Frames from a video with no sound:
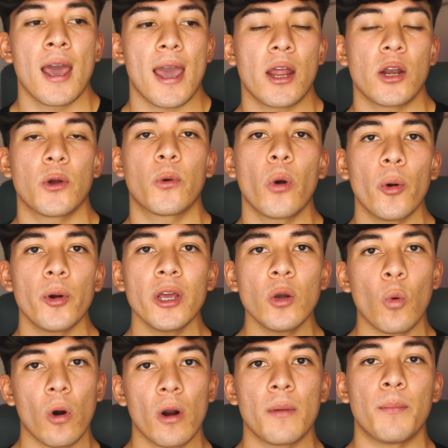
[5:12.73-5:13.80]
And
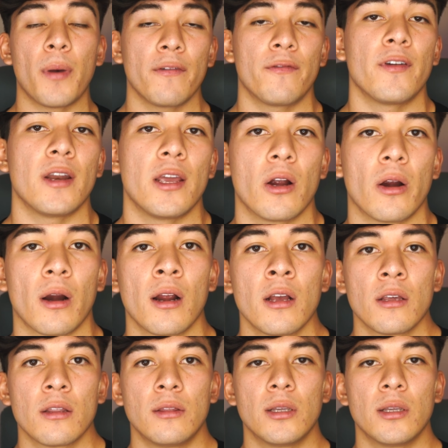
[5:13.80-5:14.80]
quoting Warren Buffett here,